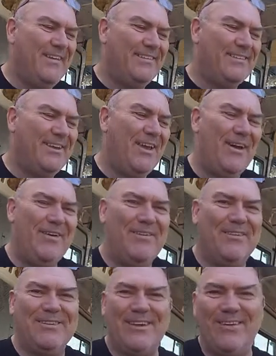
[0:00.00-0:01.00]
So
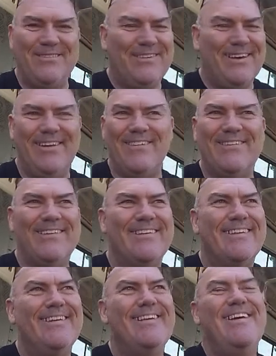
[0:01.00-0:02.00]
I don't
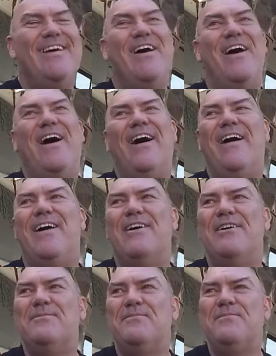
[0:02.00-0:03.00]

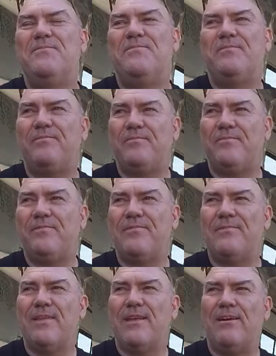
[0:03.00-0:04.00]
know.
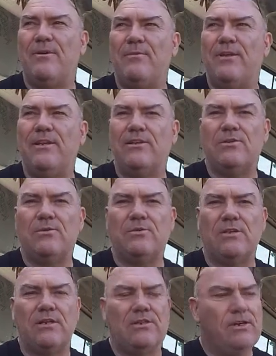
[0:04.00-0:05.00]
I'm leaning towards
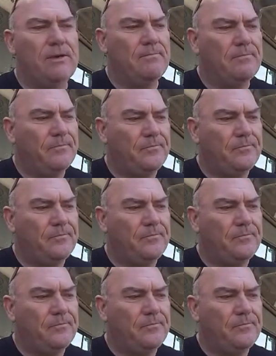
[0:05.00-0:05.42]
an AGM.